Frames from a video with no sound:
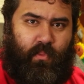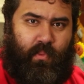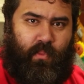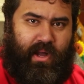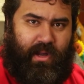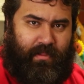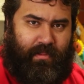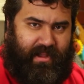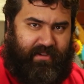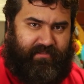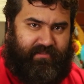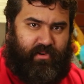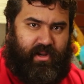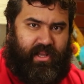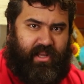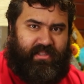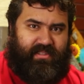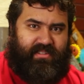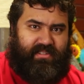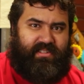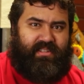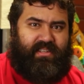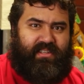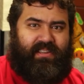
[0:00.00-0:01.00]
Well, my
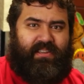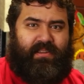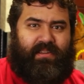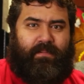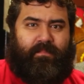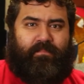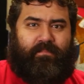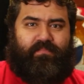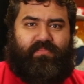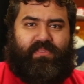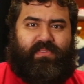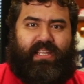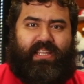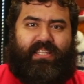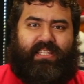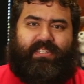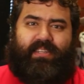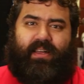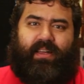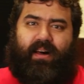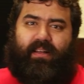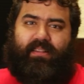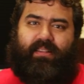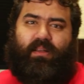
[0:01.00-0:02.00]
friends,
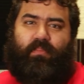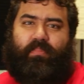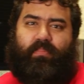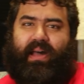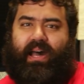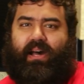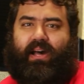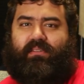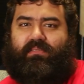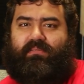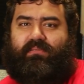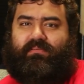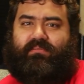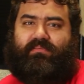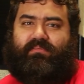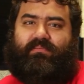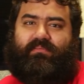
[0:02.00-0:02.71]
it's all about